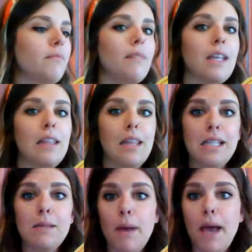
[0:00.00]

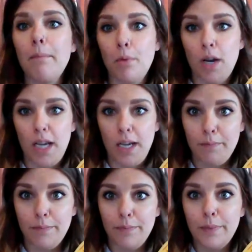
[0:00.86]
This bad boy
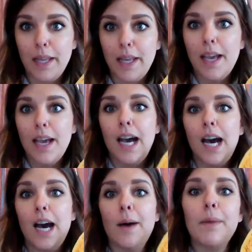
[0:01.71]

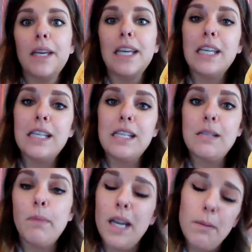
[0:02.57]
is
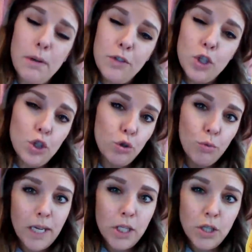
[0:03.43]
made up of two
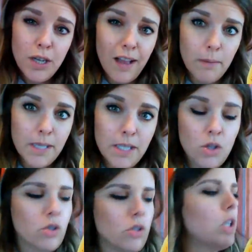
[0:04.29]
major elements. So
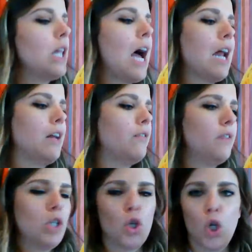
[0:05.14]
there's a lot of
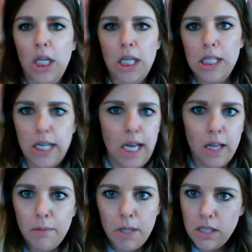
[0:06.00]
ingredients and
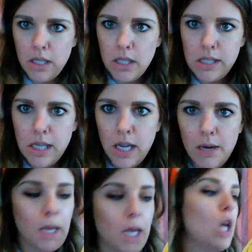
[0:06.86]
elements in the sun,
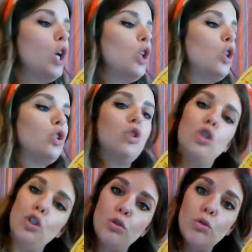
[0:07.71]
but the
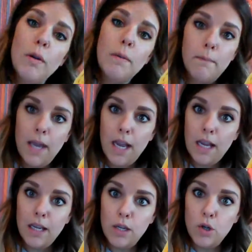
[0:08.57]
two
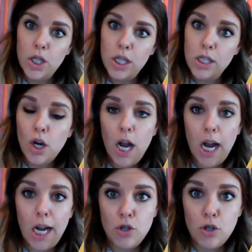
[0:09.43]
main ingredients are
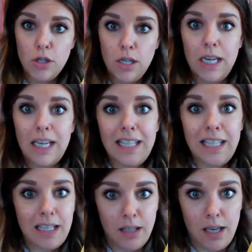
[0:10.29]
hydrogen and
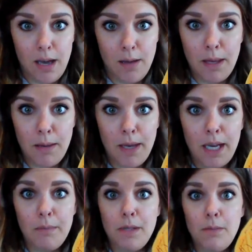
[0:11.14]
helium that make
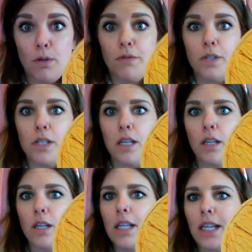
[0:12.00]
up this beautiful sun. Look
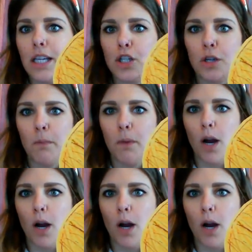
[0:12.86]
at it like shimmer.